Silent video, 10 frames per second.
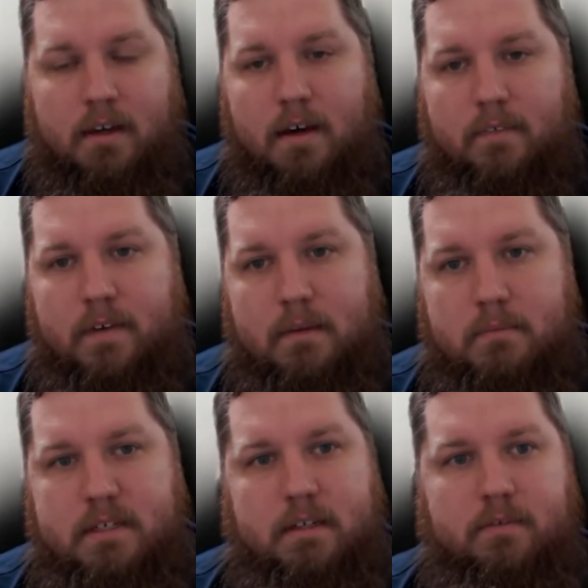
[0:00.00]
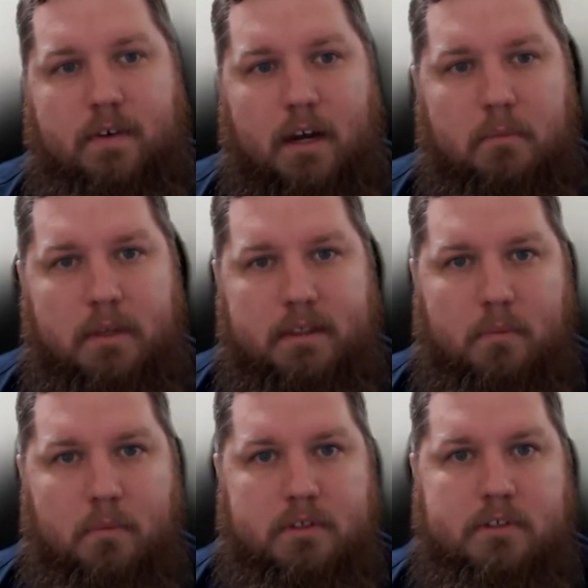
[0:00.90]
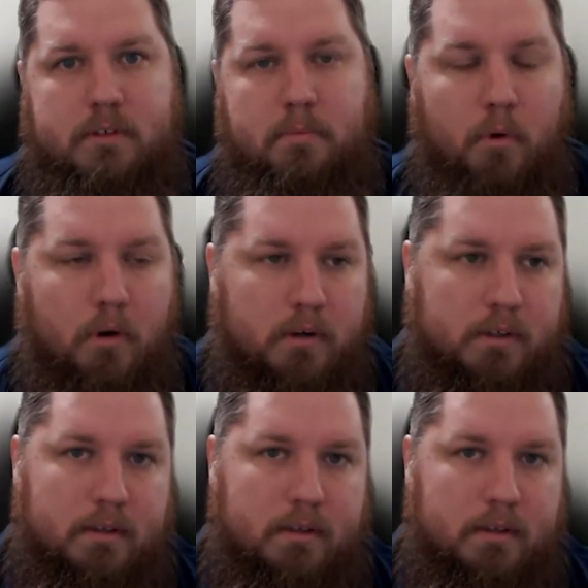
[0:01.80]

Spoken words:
a VMC environment that would support